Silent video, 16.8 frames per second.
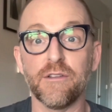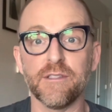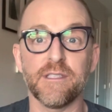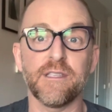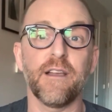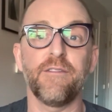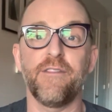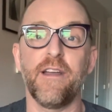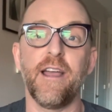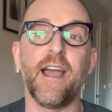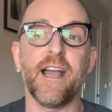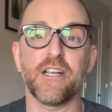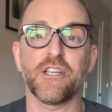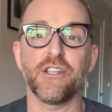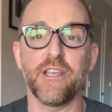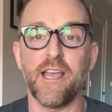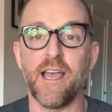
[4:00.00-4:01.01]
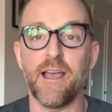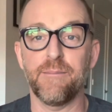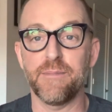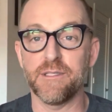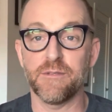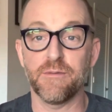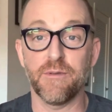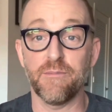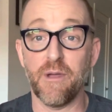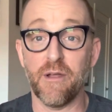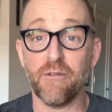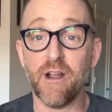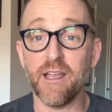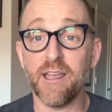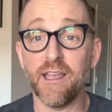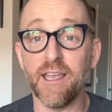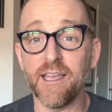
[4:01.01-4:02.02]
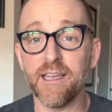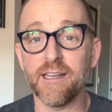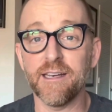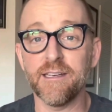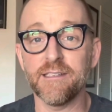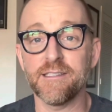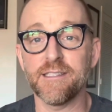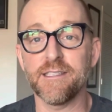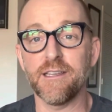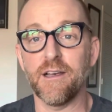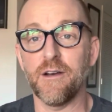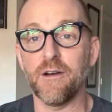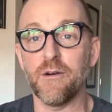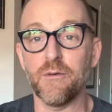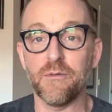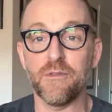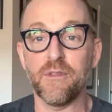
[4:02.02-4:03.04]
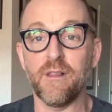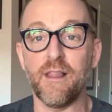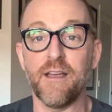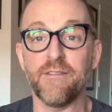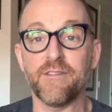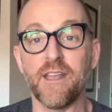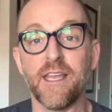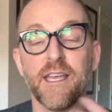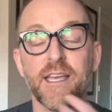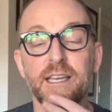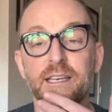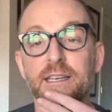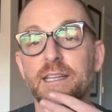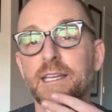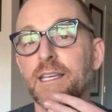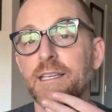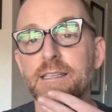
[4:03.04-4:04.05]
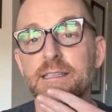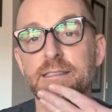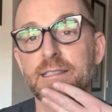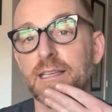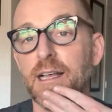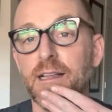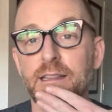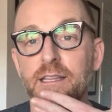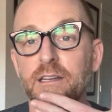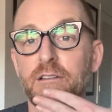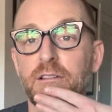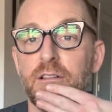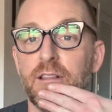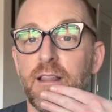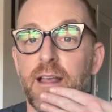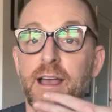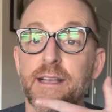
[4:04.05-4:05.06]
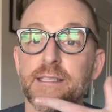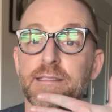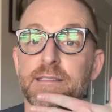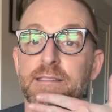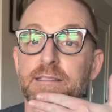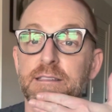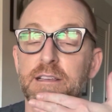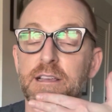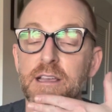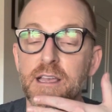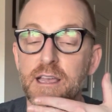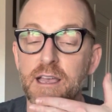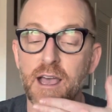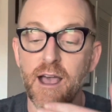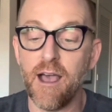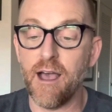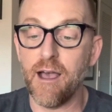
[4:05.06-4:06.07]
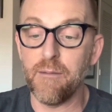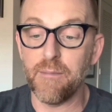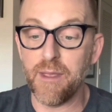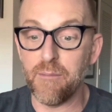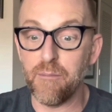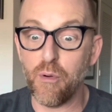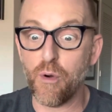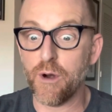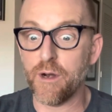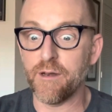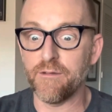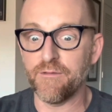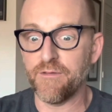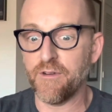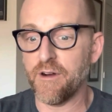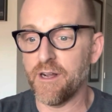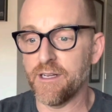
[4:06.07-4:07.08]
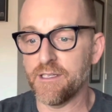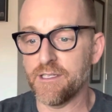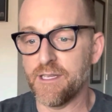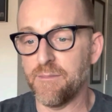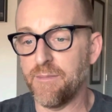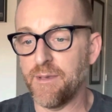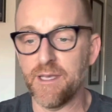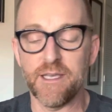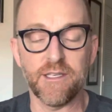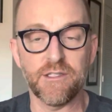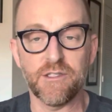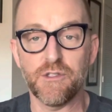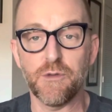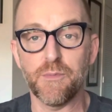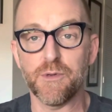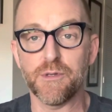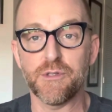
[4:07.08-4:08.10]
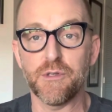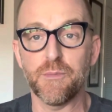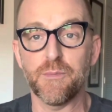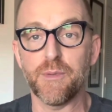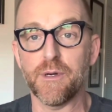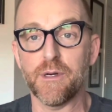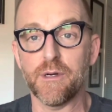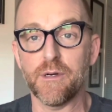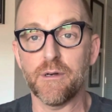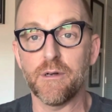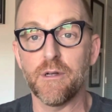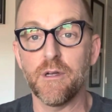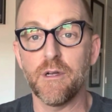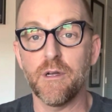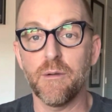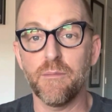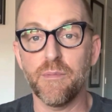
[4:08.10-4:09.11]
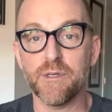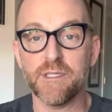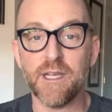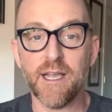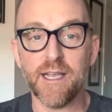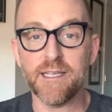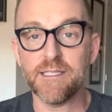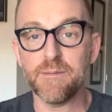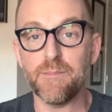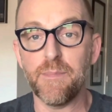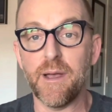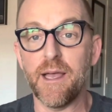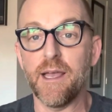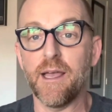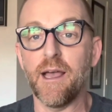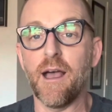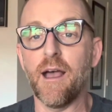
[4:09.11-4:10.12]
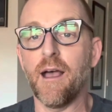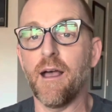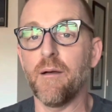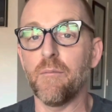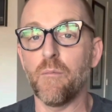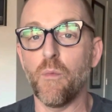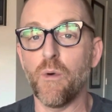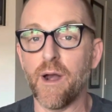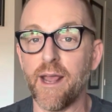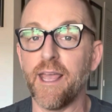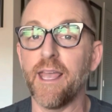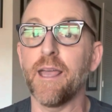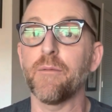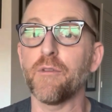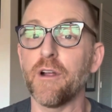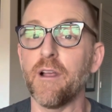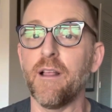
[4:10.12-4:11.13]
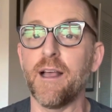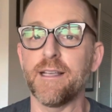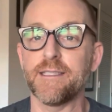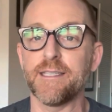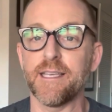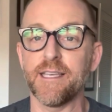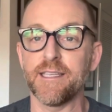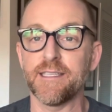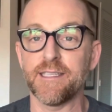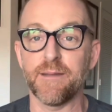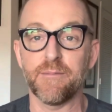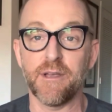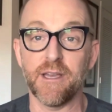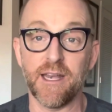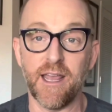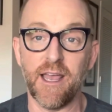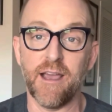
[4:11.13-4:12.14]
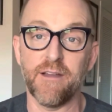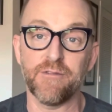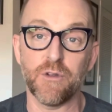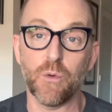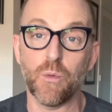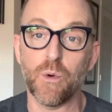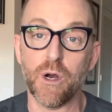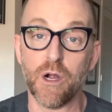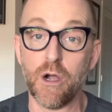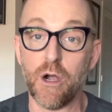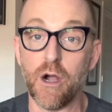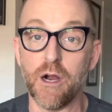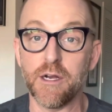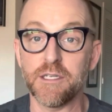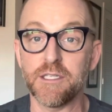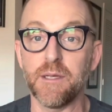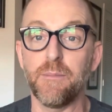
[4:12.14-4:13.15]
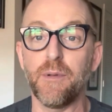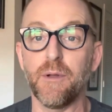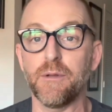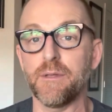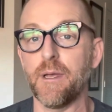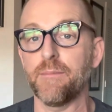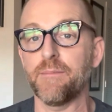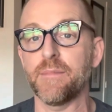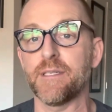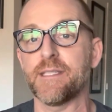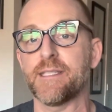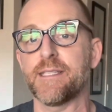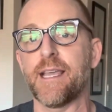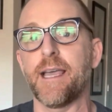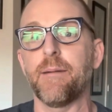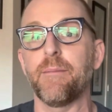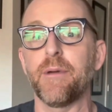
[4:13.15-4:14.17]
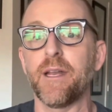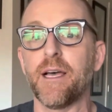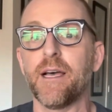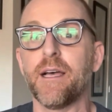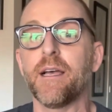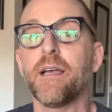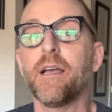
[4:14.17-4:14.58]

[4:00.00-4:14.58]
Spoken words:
stuff actually happens with my right hand, so the left hand is a little less important for it to be super, super precise. But what I am realizing is I'm going to have to work hard to build up the stamina